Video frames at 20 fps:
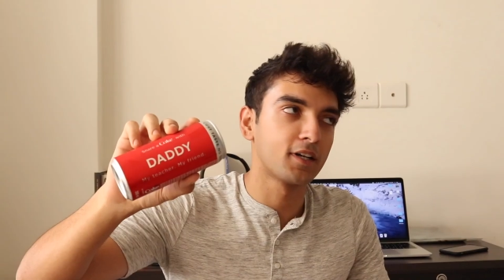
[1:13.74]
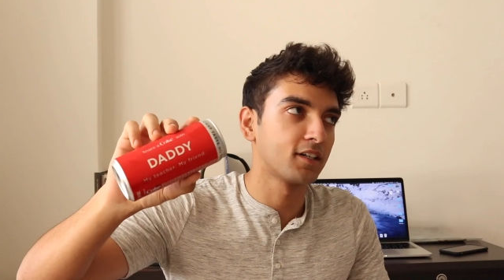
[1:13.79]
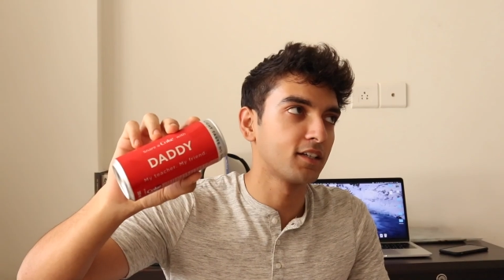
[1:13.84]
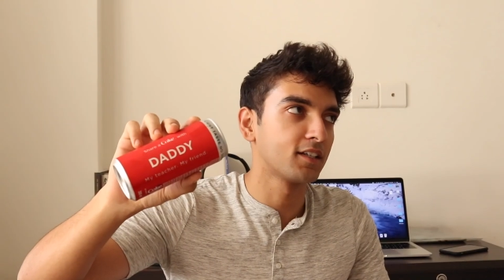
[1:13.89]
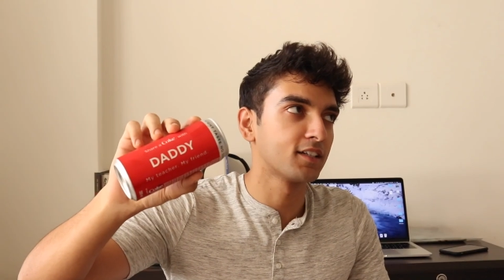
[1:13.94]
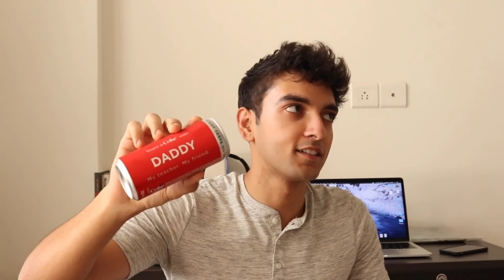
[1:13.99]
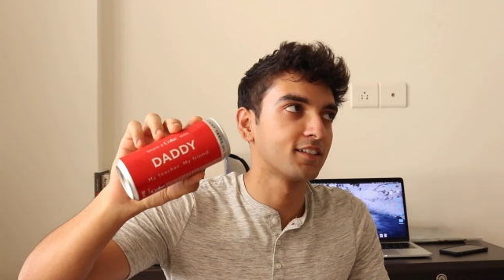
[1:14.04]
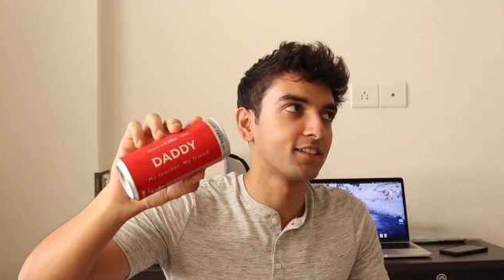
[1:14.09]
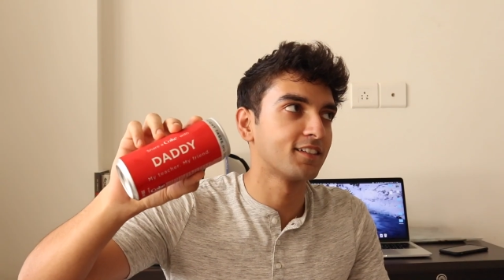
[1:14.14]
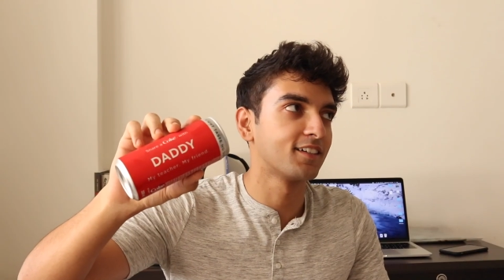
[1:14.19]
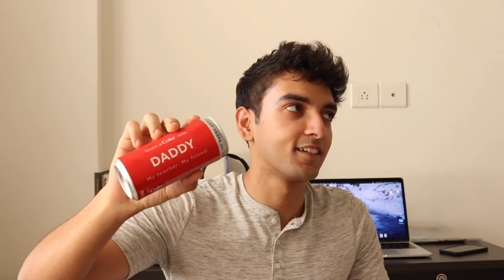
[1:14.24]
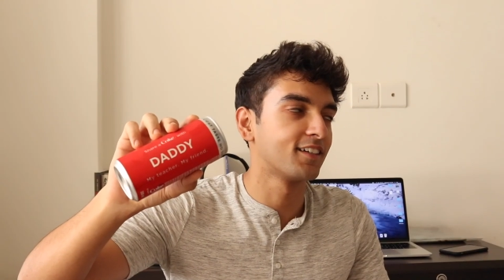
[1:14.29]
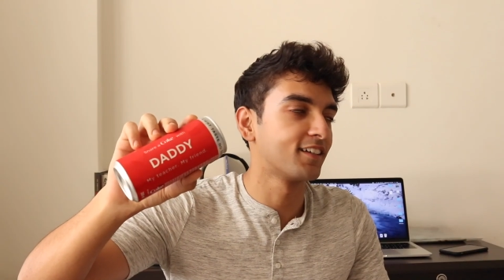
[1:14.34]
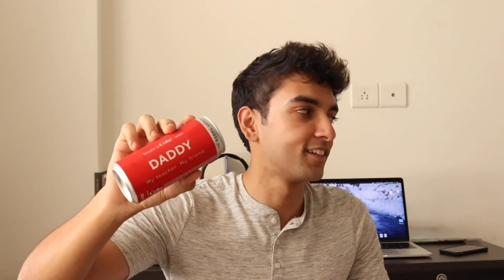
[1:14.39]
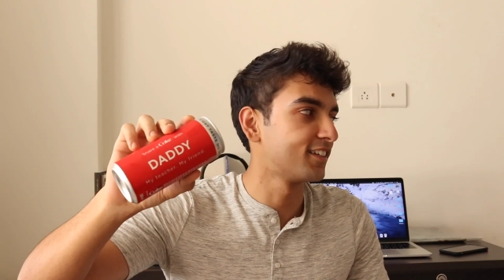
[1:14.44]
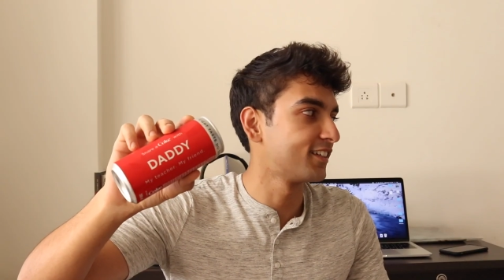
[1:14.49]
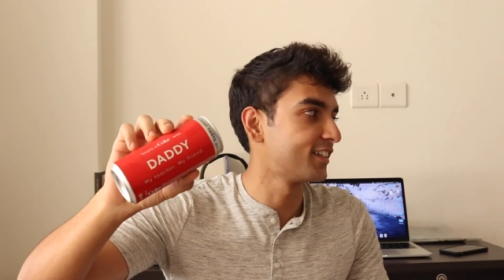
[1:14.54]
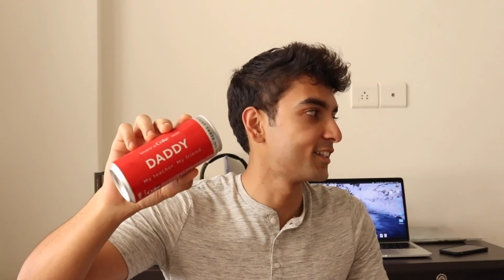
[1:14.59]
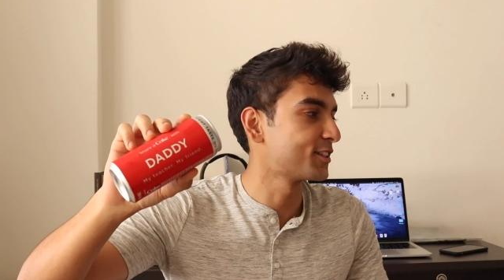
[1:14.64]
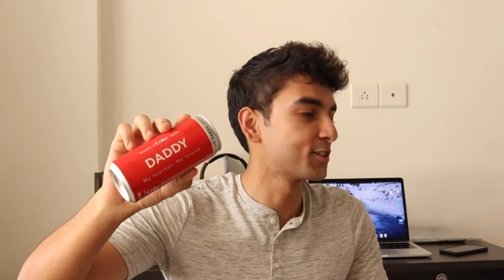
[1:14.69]
But yeah,
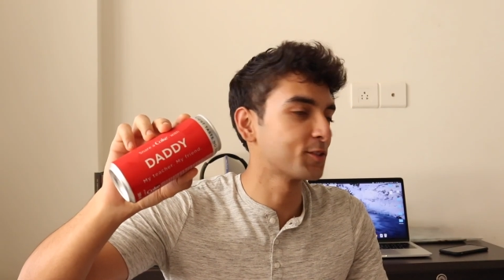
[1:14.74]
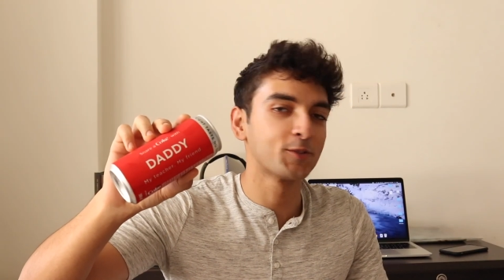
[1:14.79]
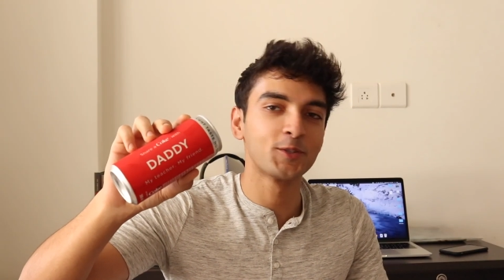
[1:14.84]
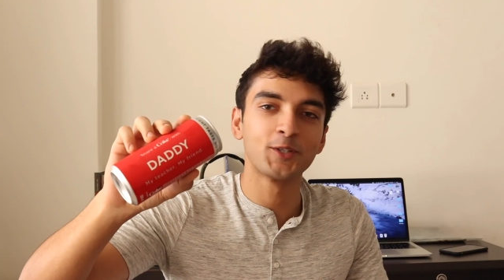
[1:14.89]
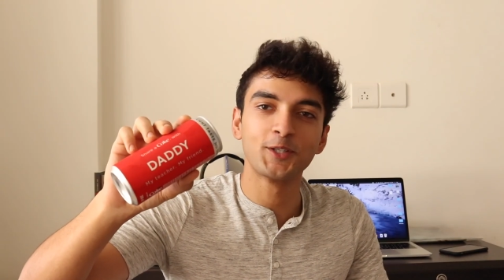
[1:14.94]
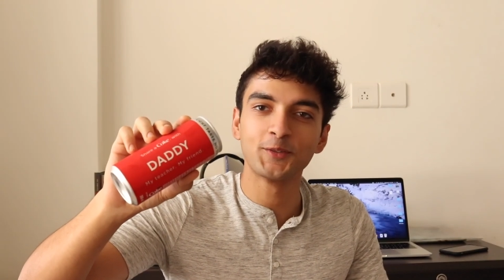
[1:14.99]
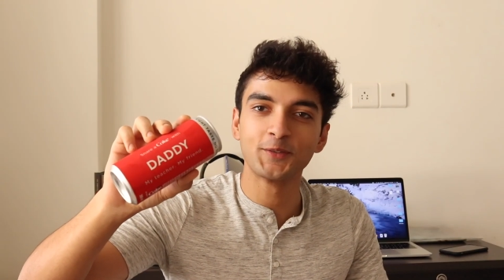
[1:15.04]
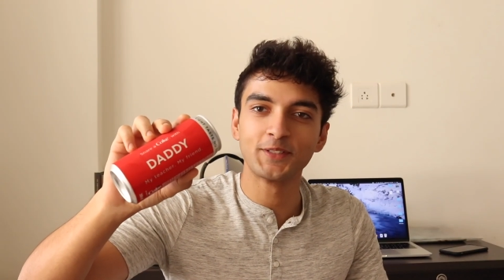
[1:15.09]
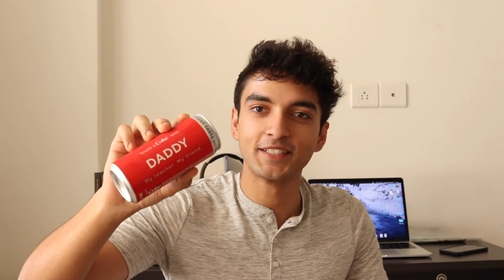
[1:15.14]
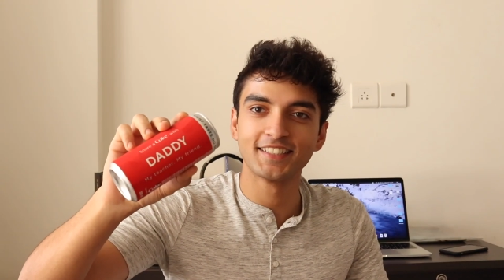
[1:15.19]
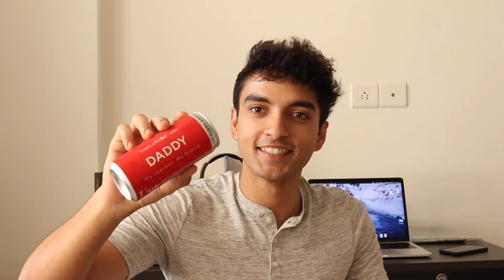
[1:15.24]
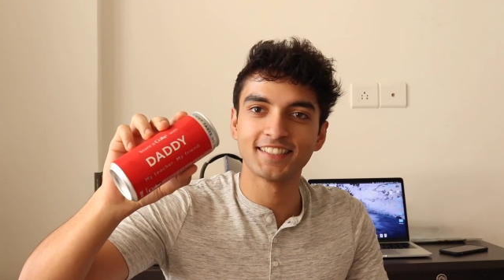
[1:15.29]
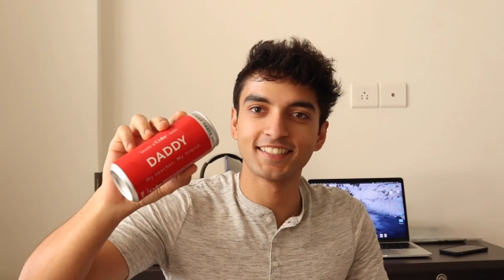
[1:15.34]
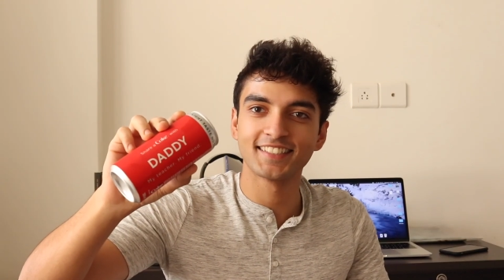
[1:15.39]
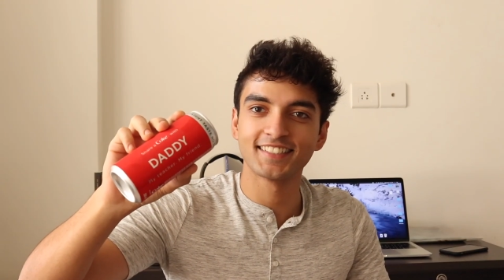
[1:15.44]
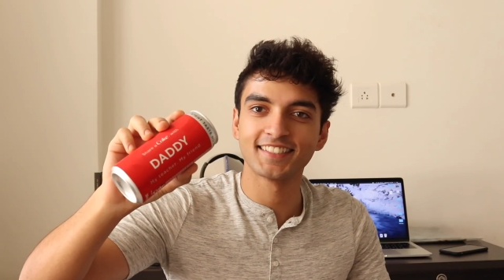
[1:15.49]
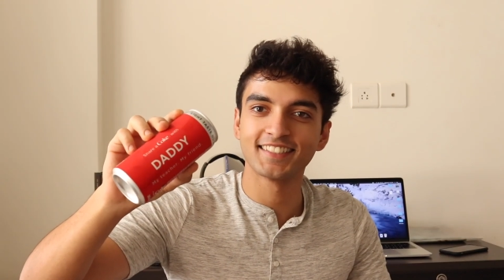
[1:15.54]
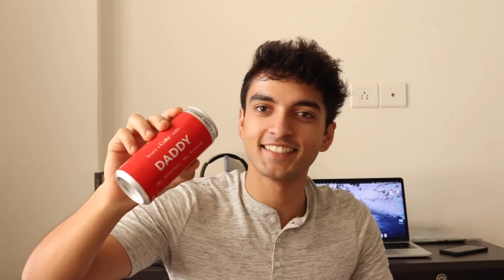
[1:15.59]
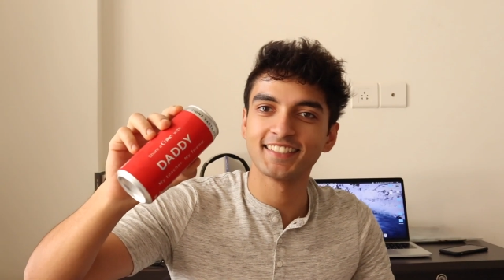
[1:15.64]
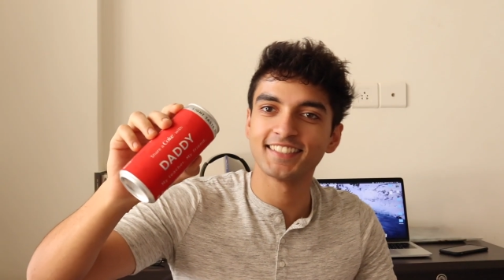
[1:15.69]
let's go on with
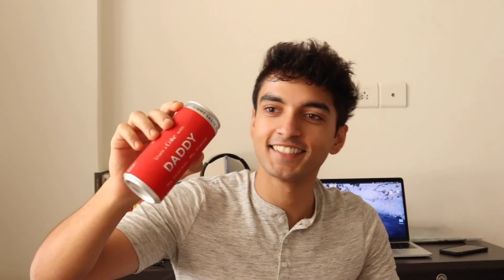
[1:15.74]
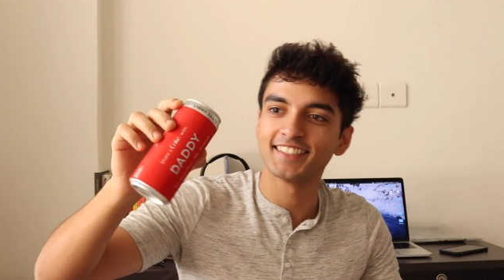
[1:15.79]
this.